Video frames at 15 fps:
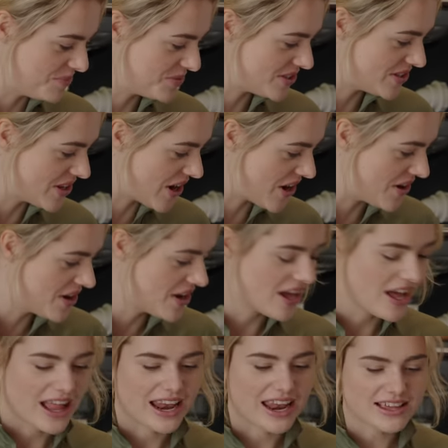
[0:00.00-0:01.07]
So
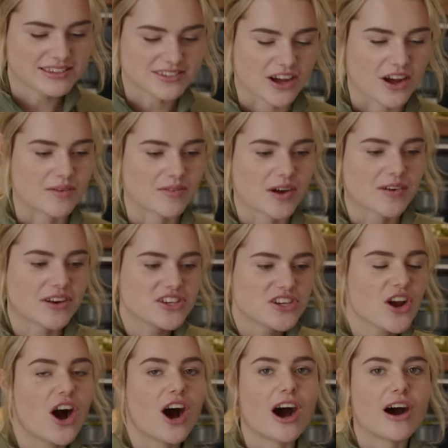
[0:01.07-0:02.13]
let's go. I'm going to
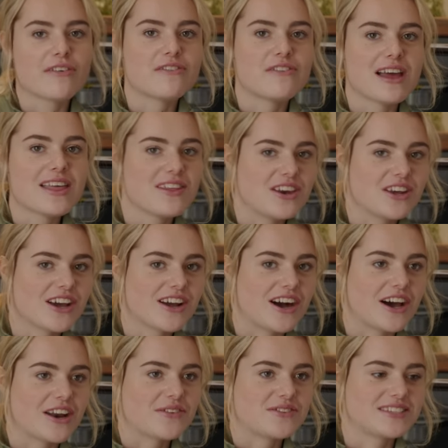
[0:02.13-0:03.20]
do half of it and then you can
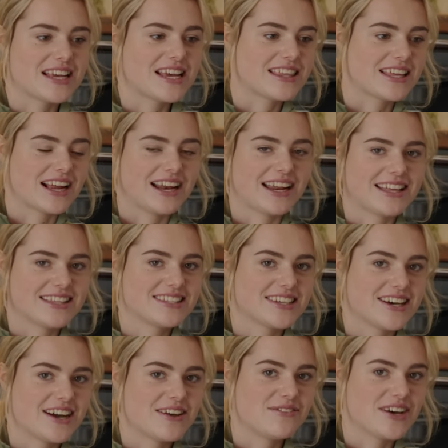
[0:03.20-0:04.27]
kind of see the clean
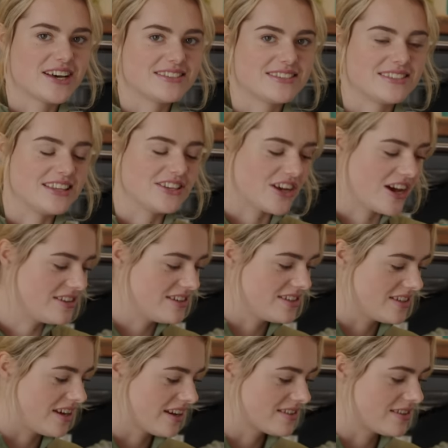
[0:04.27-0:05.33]
side versus the dirty
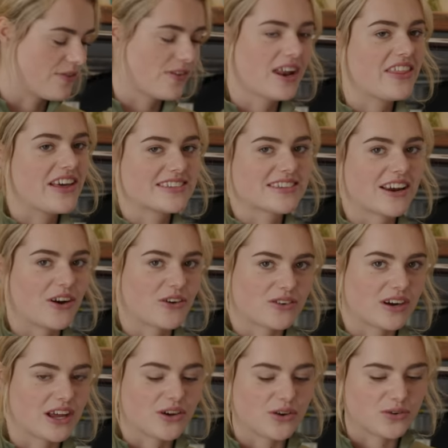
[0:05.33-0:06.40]
side because I feel like that's going to look
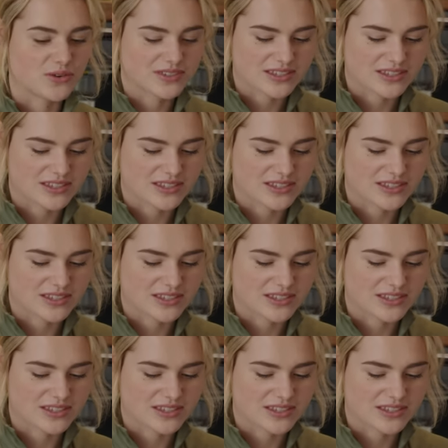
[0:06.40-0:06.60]
really cool.